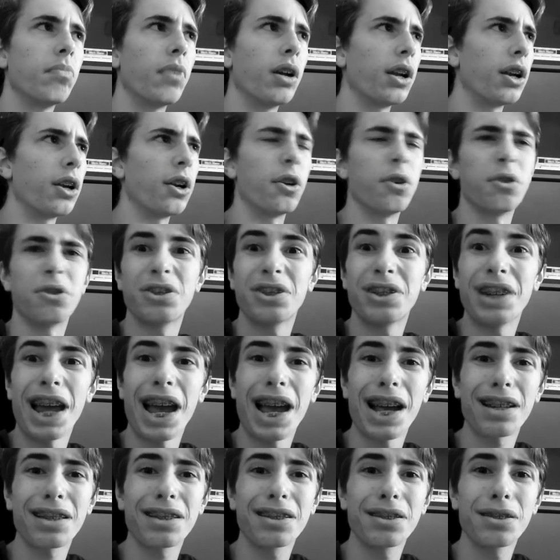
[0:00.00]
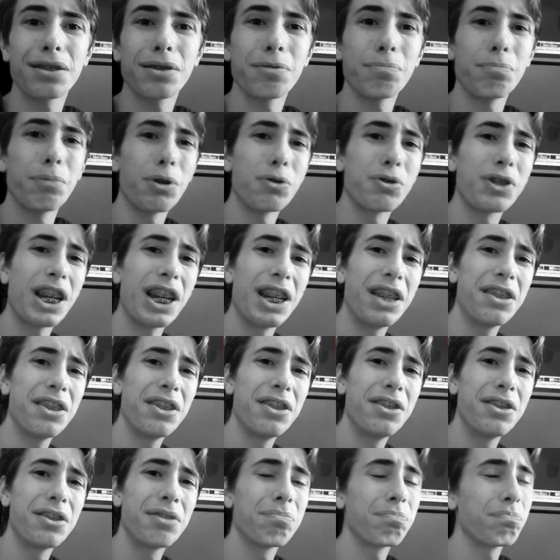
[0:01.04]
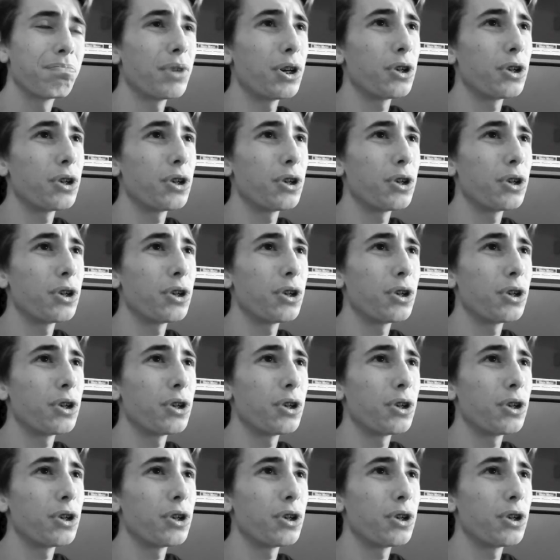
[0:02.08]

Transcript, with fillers: know, snacks, Maltesers,